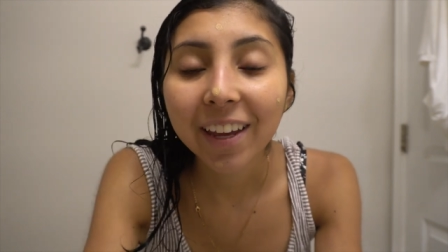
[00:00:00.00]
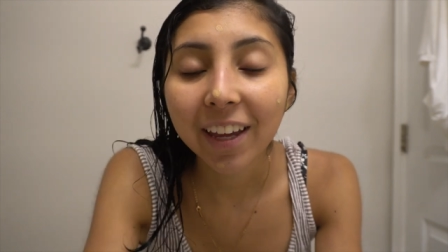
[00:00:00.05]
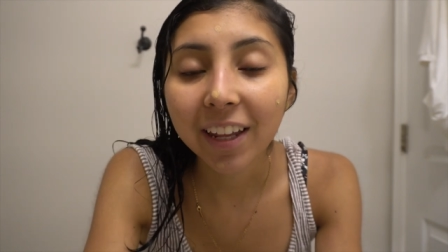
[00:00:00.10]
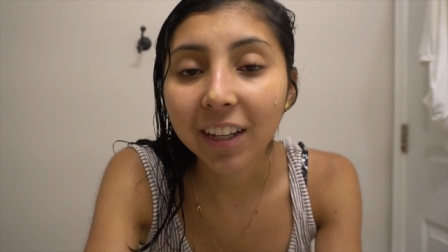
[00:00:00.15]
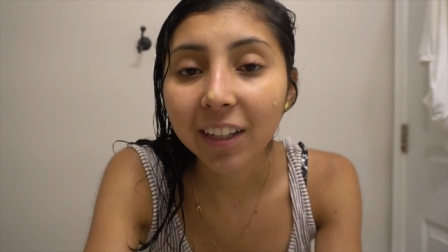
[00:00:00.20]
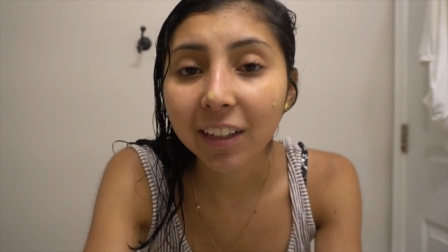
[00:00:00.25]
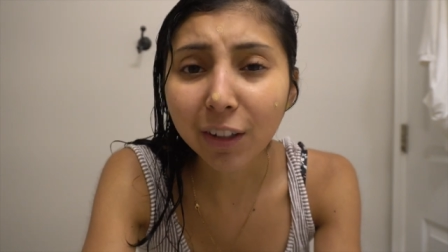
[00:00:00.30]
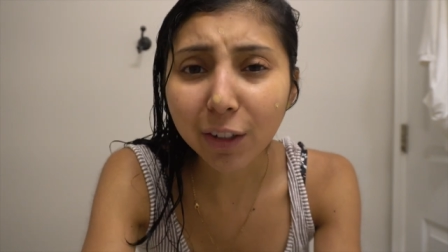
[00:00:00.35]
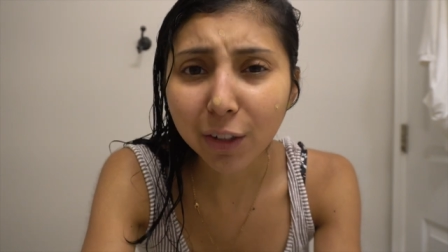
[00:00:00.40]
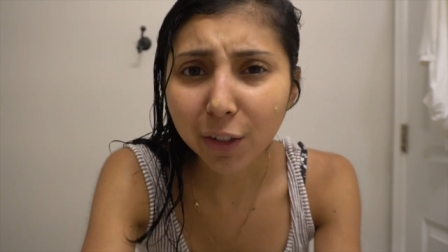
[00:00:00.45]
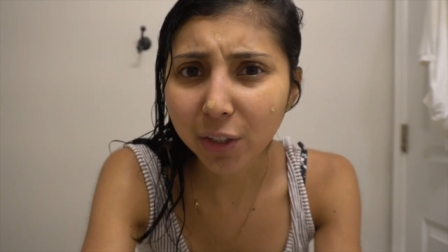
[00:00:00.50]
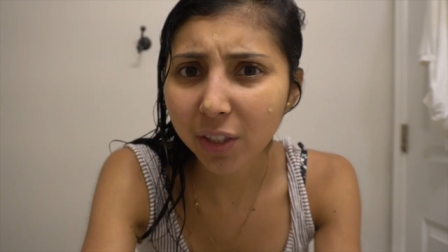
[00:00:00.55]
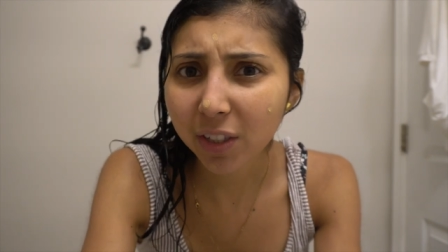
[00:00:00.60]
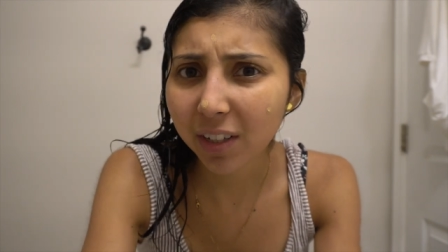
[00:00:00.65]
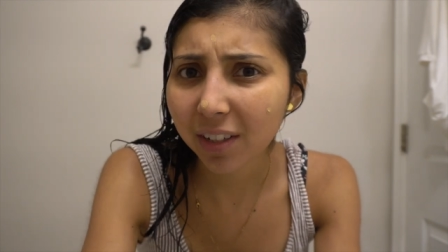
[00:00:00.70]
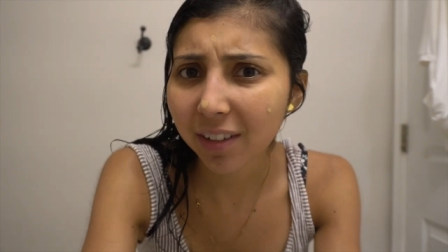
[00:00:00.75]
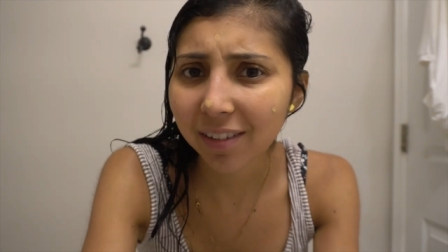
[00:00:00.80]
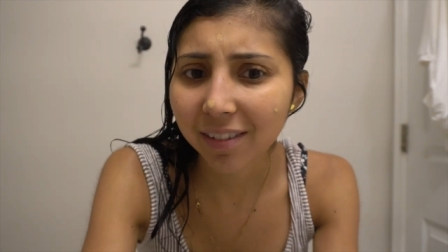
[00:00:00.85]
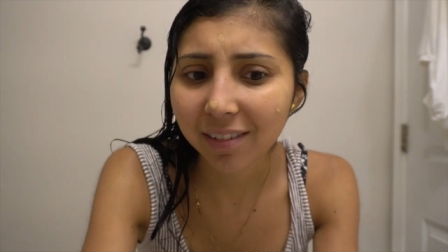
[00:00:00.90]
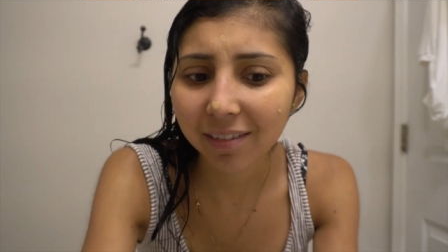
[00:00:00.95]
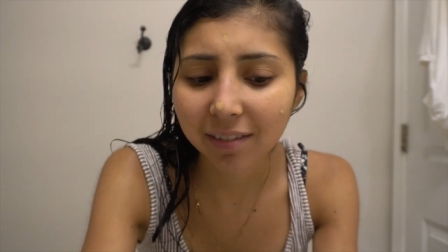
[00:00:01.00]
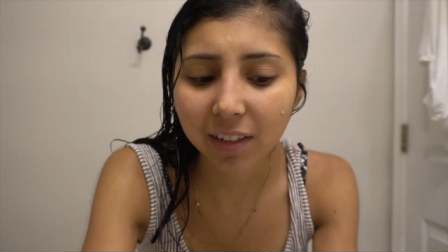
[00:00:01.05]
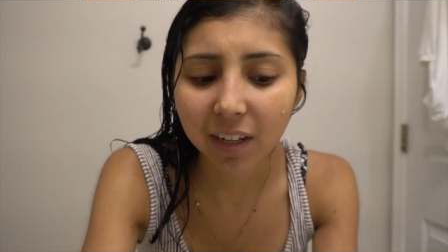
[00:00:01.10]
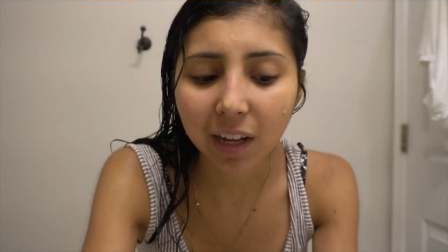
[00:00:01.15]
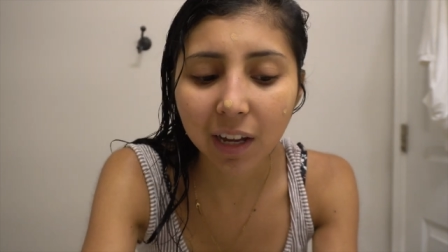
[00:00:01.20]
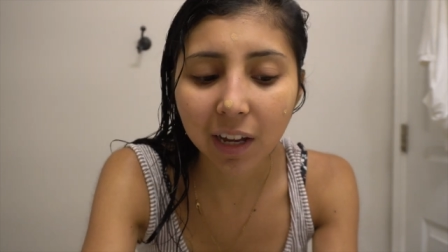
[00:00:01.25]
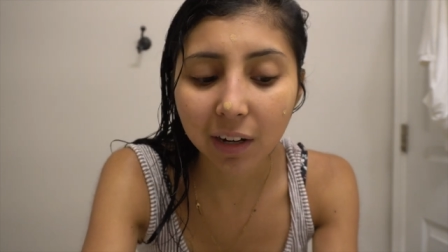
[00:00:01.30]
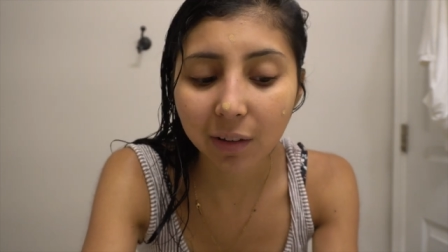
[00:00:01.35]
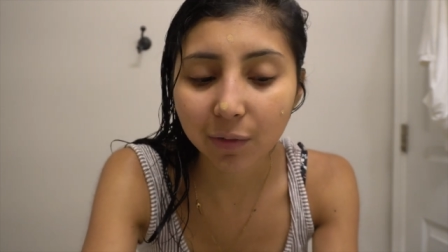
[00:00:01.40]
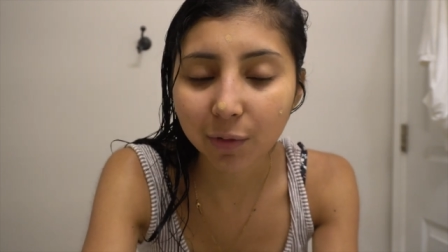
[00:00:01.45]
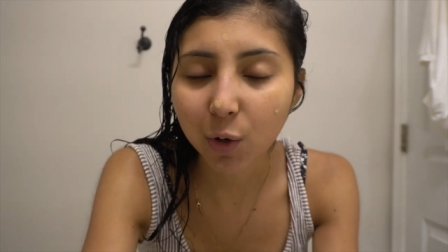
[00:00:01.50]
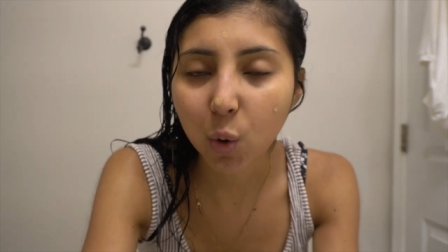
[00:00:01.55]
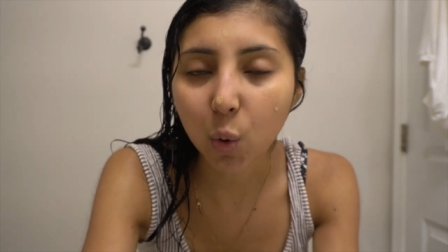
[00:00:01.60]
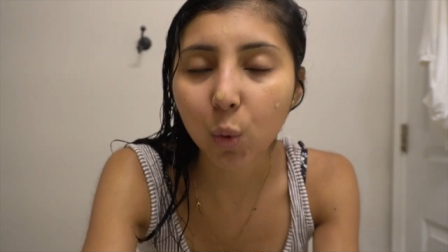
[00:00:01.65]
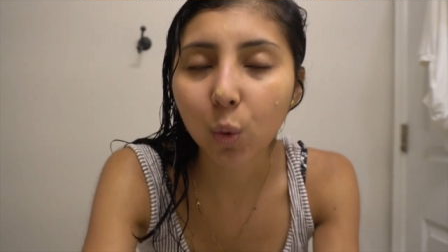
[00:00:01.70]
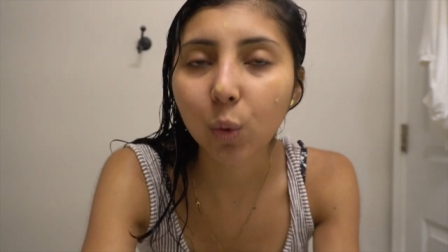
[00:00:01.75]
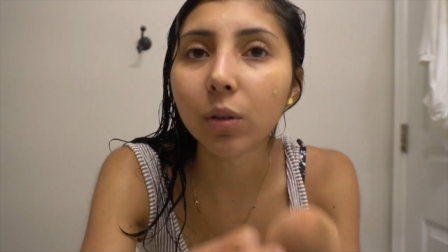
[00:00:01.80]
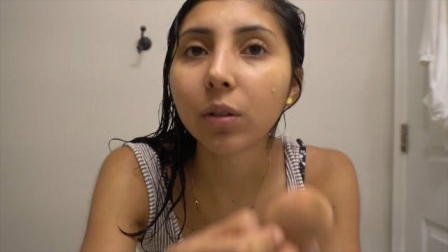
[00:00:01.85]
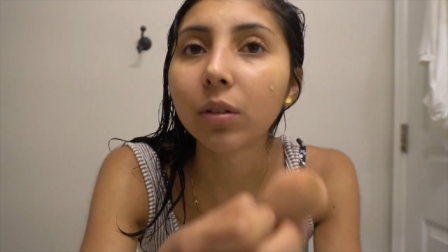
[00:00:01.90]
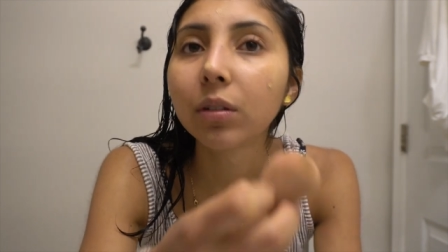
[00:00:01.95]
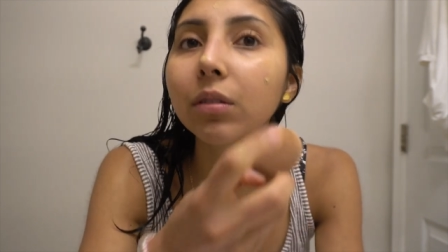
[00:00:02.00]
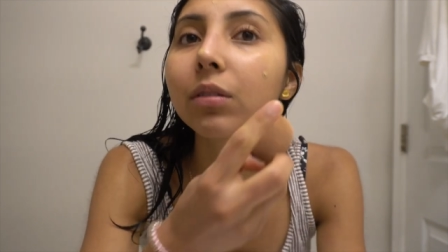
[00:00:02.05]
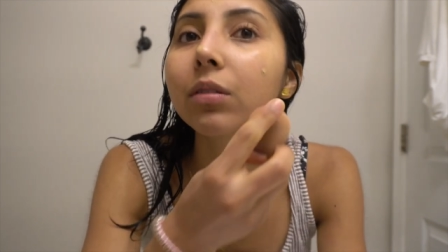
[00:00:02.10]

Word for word: It looks kind of cool.